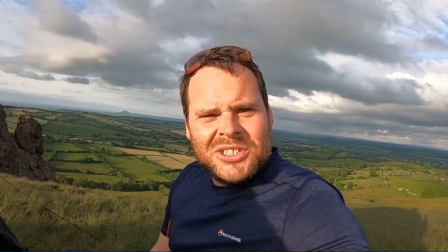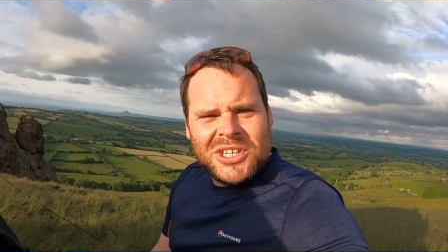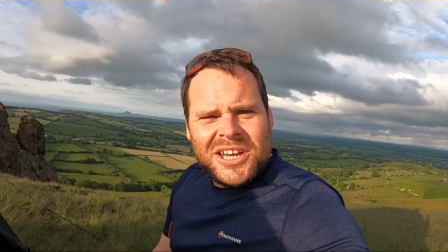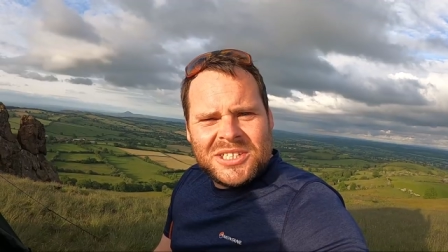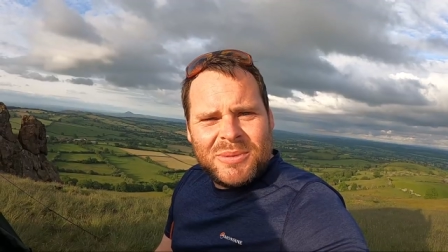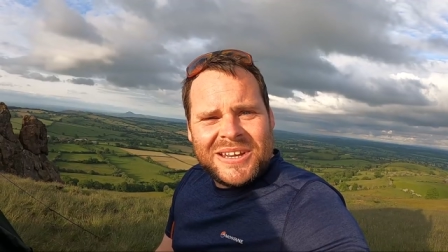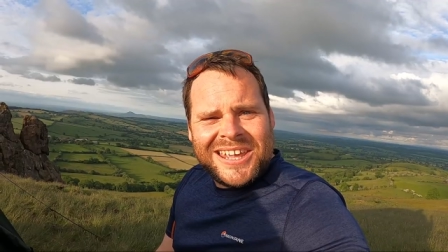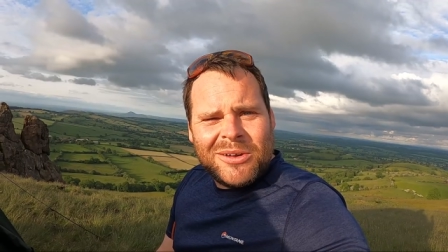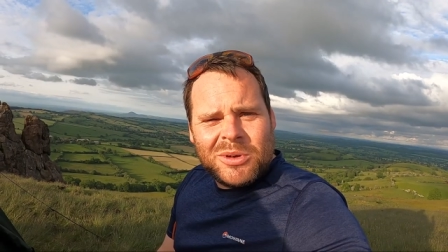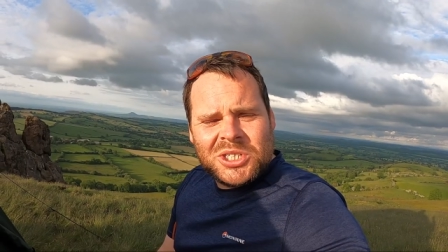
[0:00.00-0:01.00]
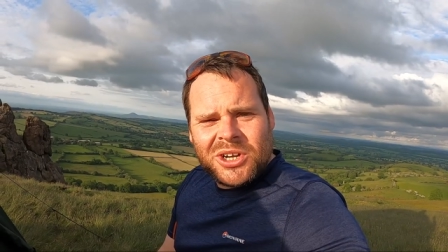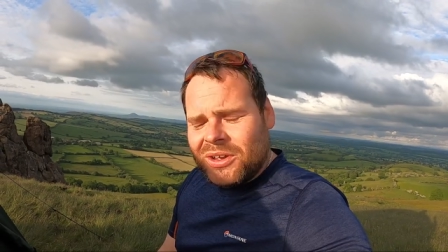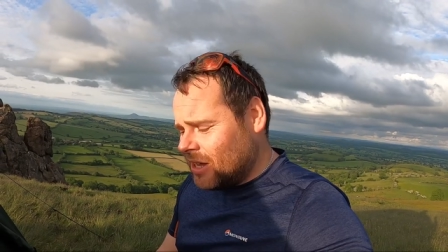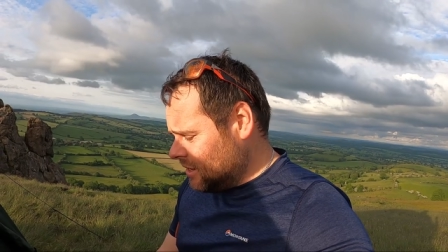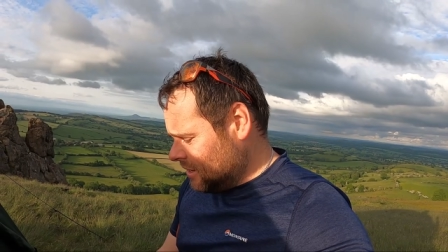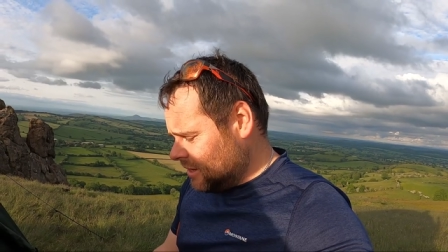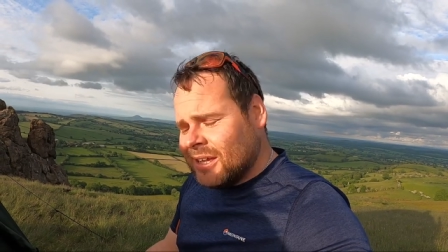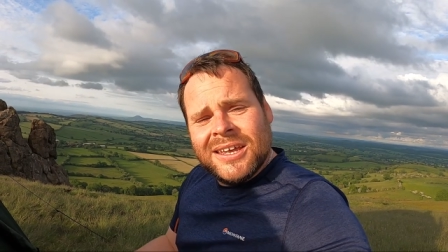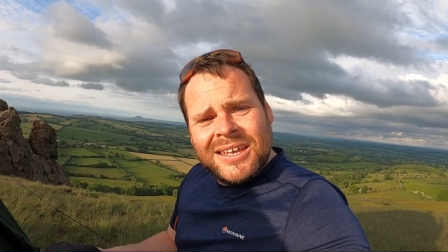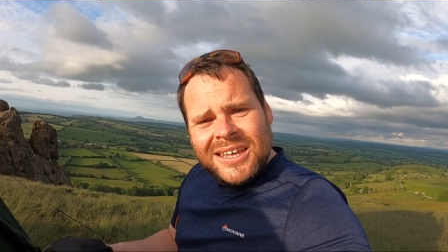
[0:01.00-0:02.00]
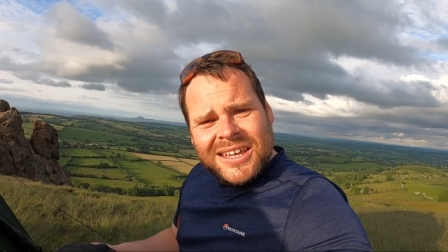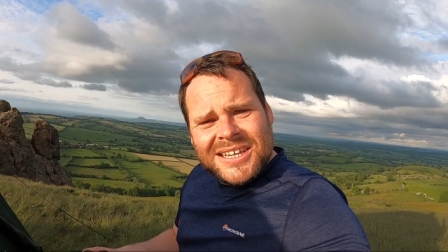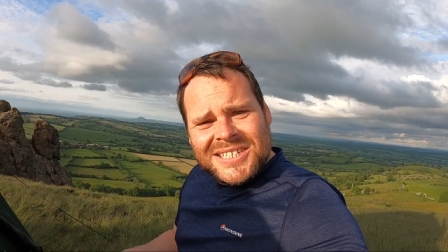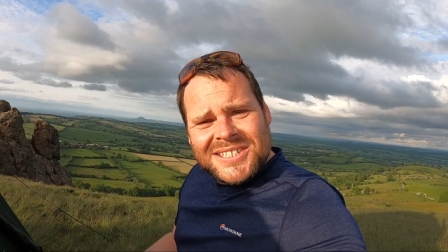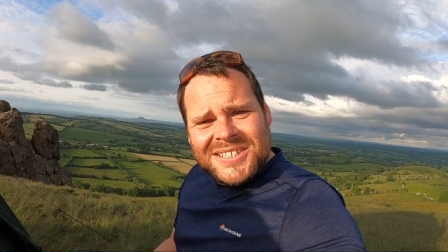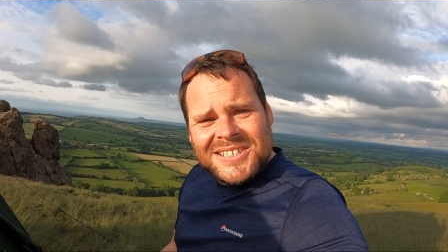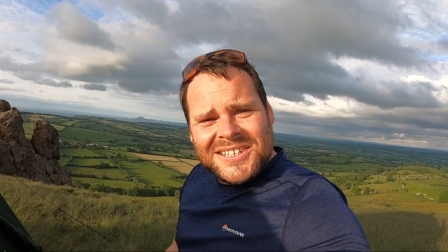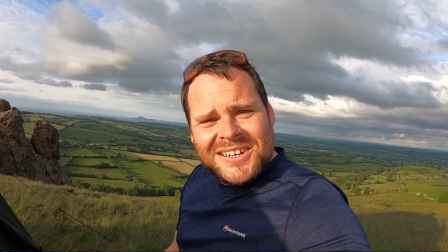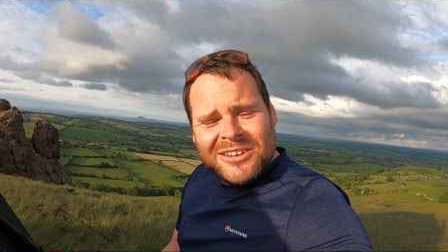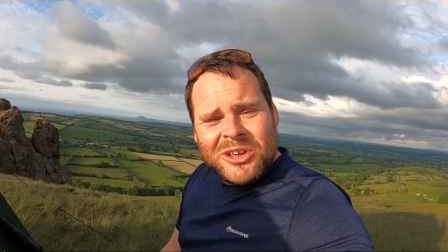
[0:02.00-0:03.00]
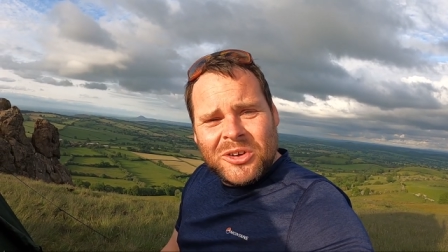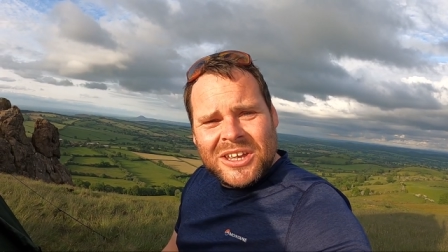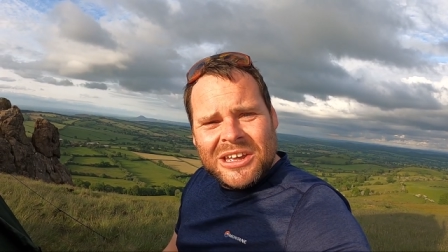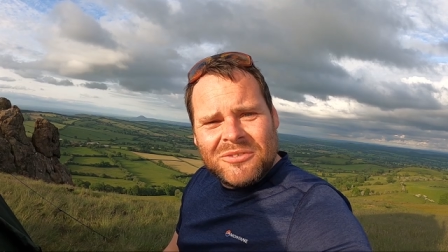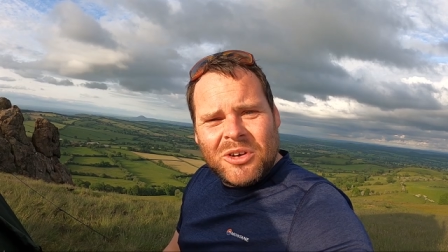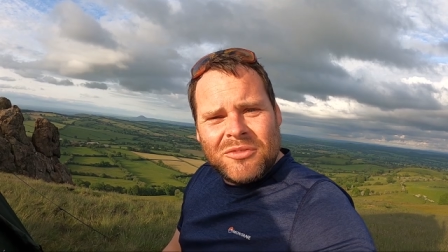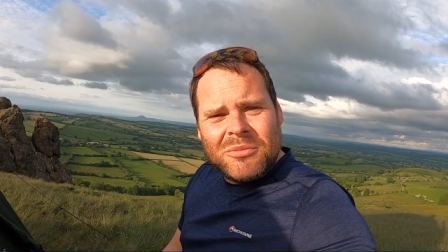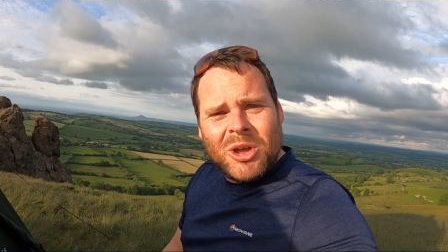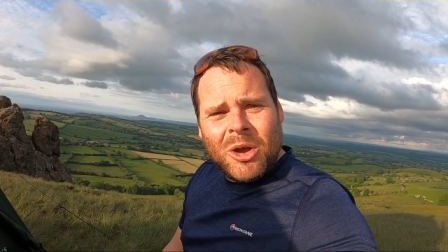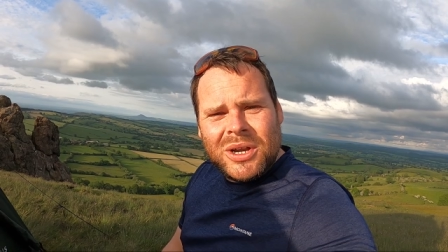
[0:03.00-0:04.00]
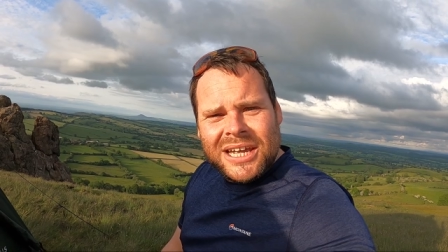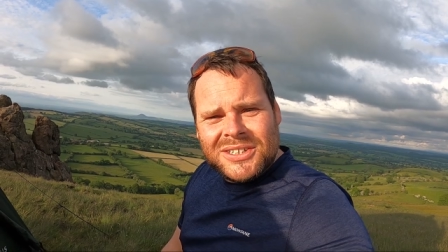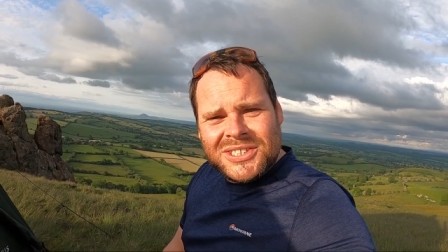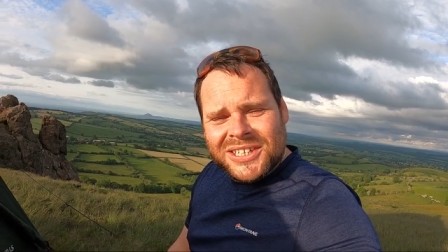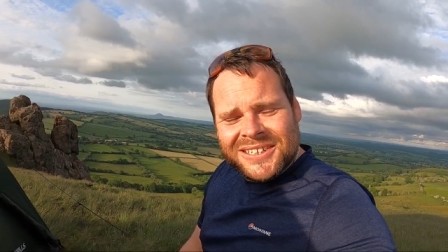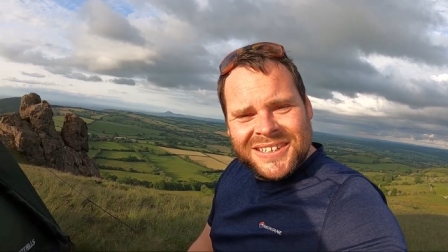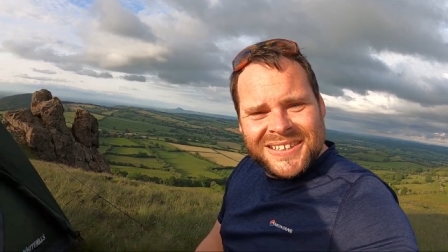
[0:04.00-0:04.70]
So the next bit of kit I want to show you is this decent little cook kit I've got from Gonex.